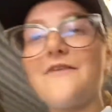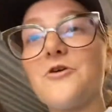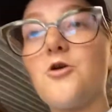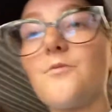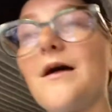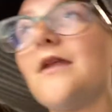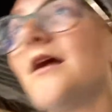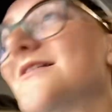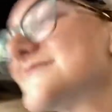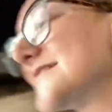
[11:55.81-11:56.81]
at home?
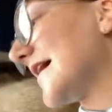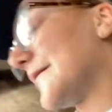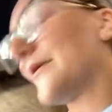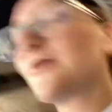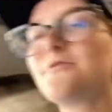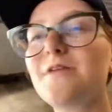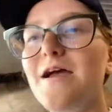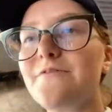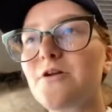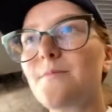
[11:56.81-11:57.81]
Not today, but I'll go
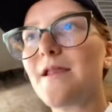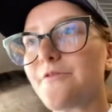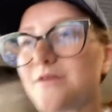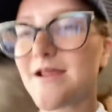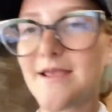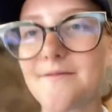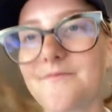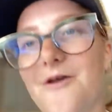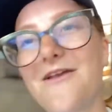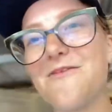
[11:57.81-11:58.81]
live at home another day.
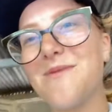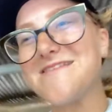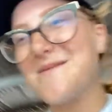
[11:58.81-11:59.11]
Okay, everybody say